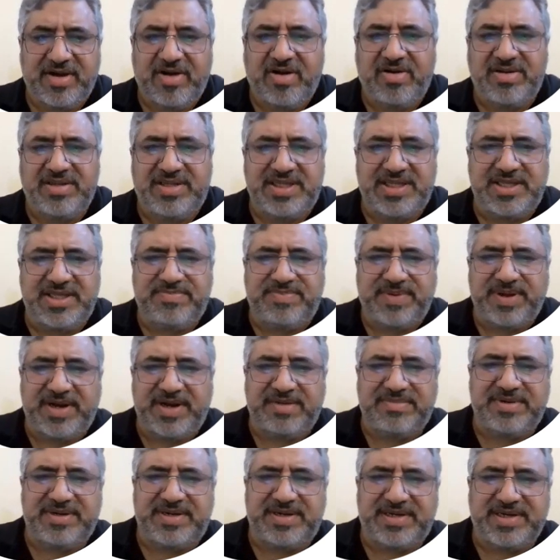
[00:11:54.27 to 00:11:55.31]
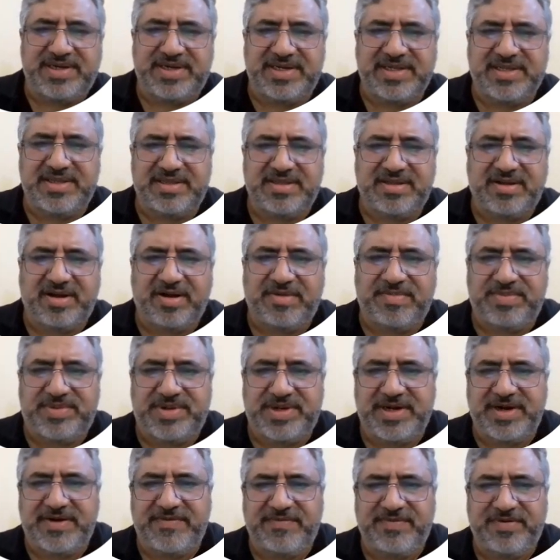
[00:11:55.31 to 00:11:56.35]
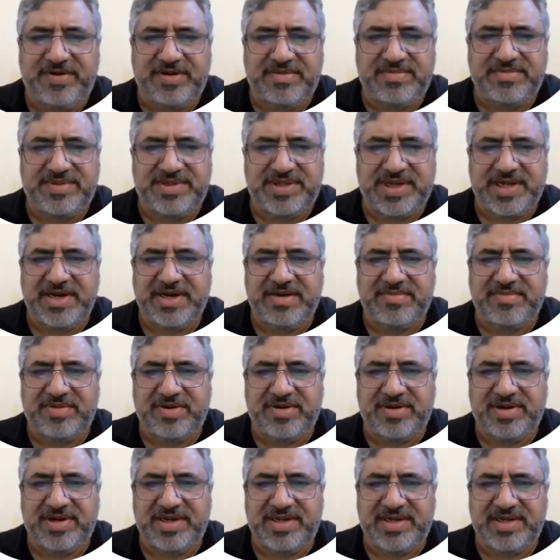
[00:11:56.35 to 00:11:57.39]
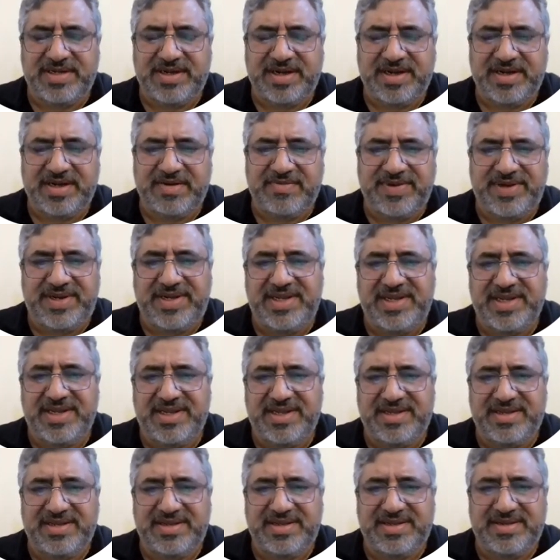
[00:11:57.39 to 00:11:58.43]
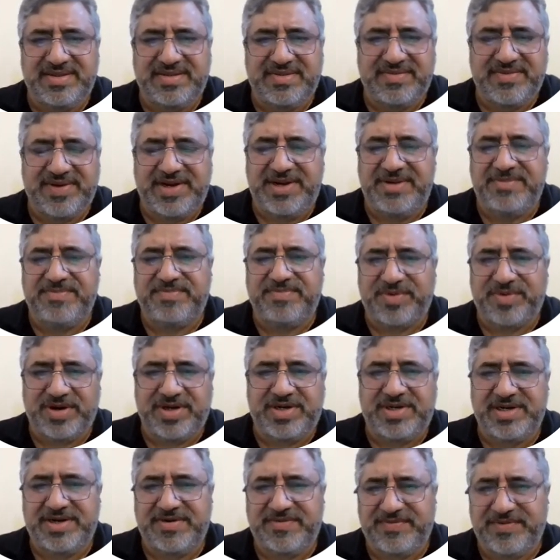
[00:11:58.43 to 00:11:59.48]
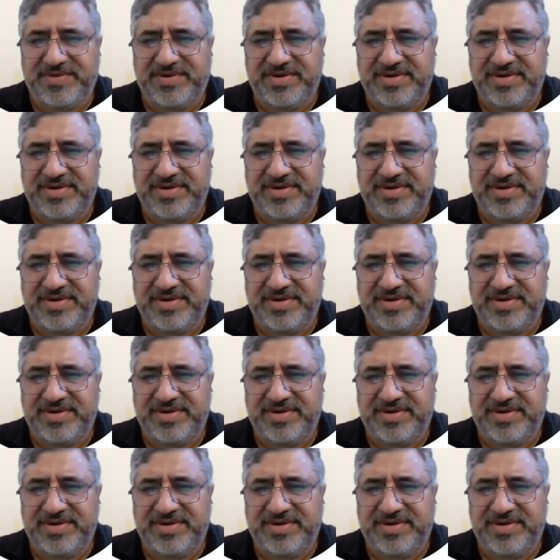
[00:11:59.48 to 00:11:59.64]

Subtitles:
All these parameters obtained from channel modeling are very important